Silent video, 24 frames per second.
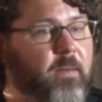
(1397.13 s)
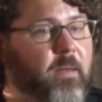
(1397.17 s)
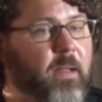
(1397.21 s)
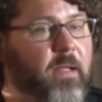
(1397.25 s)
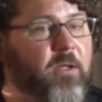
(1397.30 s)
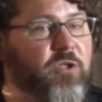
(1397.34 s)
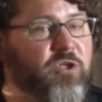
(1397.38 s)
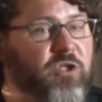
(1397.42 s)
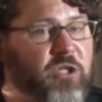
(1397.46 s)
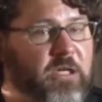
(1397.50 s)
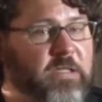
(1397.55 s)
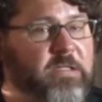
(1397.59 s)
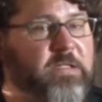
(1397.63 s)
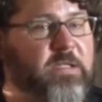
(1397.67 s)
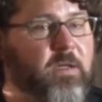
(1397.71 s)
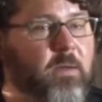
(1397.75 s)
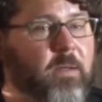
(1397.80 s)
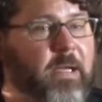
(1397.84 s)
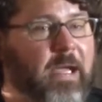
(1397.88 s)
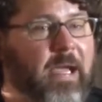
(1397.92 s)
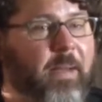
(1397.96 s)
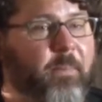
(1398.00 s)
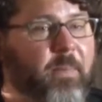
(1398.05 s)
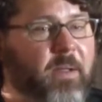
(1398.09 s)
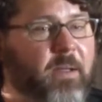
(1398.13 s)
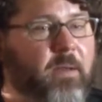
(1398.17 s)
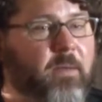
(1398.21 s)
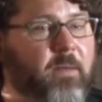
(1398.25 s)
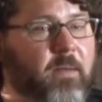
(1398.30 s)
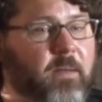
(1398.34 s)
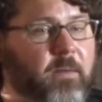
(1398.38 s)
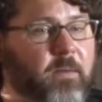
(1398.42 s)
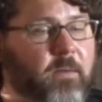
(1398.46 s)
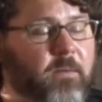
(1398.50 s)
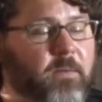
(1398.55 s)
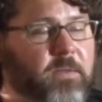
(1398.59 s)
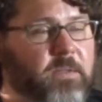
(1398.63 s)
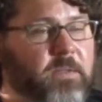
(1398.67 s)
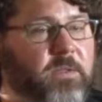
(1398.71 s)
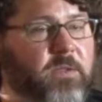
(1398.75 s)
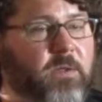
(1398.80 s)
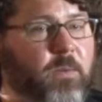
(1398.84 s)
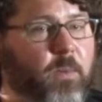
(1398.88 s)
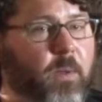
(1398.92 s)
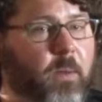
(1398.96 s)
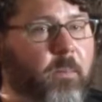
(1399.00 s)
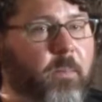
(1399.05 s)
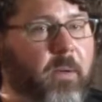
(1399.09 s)
it just so happened that there was a
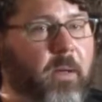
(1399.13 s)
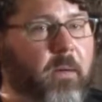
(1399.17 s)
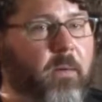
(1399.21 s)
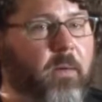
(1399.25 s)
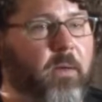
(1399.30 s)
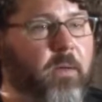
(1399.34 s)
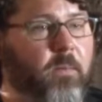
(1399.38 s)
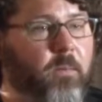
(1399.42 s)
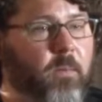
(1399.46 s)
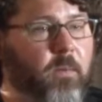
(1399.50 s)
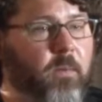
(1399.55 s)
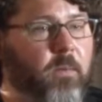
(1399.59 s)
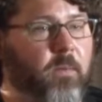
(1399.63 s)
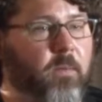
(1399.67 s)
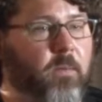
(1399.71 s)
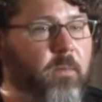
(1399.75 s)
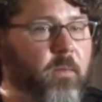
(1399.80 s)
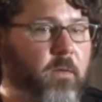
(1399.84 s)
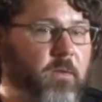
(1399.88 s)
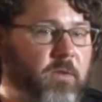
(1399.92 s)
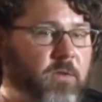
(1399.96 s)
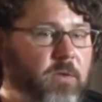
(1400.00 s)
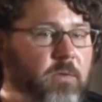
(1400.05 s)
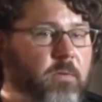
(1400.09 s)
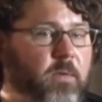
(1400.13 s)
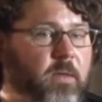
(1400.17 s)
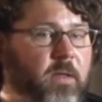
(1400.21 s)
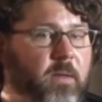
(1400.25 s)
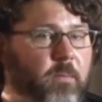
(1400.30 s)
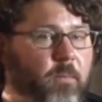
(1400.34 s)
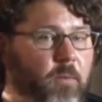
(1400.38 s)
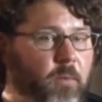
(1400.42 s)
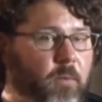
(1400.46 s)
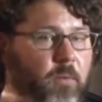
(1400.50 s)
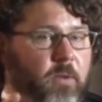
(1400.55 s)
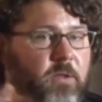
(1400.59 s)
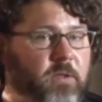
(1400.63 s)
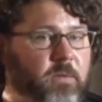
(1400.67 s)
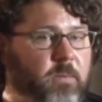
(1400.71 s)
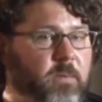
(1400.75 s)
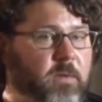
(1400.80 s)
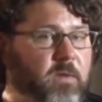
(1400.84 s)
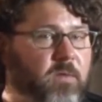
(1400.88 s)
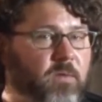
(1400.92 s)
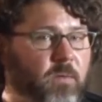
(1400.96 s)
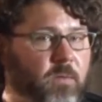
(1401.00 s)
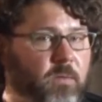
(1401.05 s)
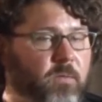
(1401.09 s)
2-week period where the two of them were going to
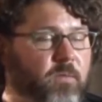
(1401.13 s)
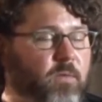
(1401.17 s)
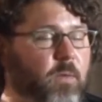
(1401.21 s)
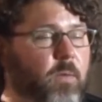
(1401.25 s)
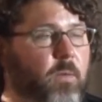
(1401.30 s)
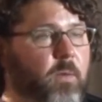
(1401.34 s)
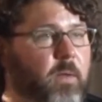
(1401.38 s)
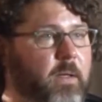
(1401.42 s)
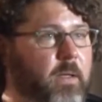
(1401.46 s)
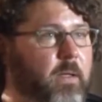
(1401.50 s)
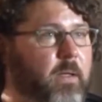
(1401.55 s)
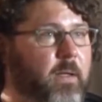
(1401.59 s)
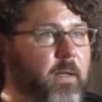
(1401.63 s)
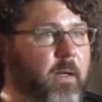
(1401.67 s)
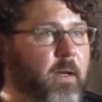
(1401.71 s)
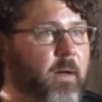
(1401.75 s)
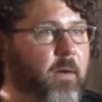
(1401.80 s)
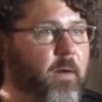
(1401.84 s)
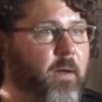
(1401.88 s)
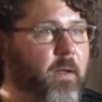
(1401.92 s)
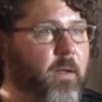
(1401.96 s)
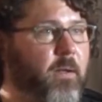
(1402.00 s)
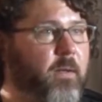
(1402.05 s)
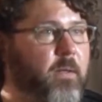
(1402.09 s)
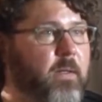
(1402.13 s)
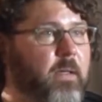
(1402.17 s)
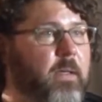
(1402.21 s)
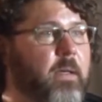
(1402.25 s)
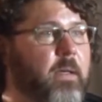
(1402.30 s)
be sort of touring in the area.